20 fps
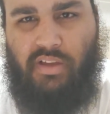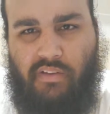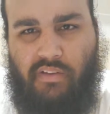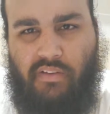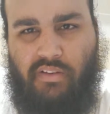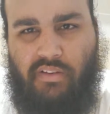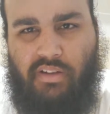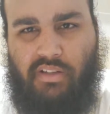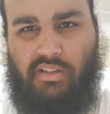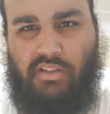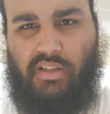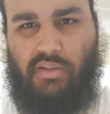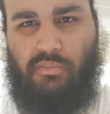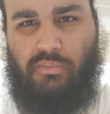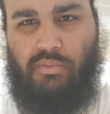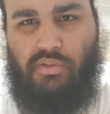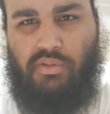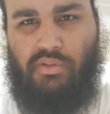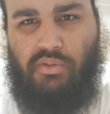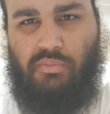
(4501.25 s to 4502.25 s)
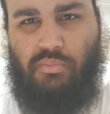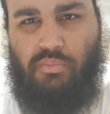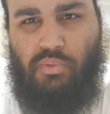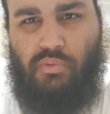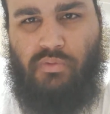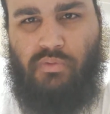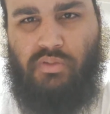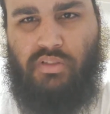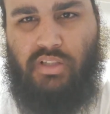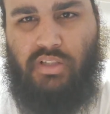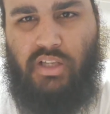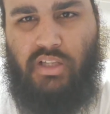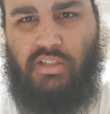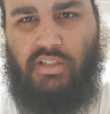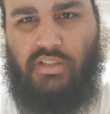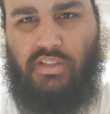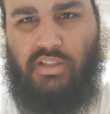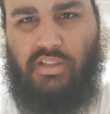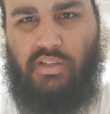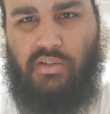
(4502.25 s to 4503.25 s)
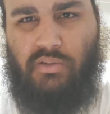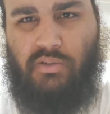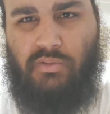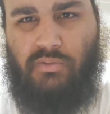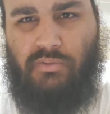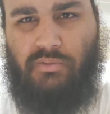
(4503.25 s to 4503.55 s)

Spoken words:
anything with you moving to ATL?